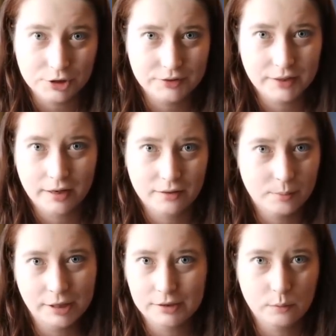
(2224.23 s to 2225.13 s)
which is like
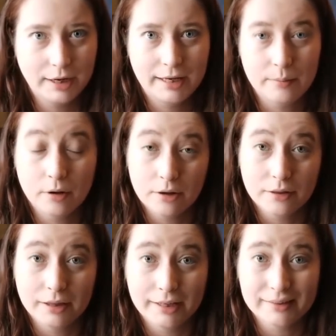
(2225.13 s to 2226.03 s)
the place where I keep
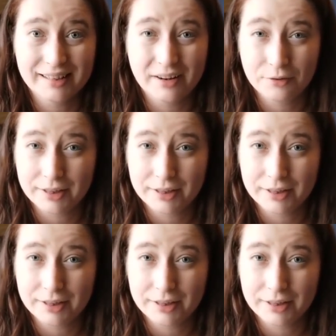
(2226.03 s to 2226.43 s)
all the links to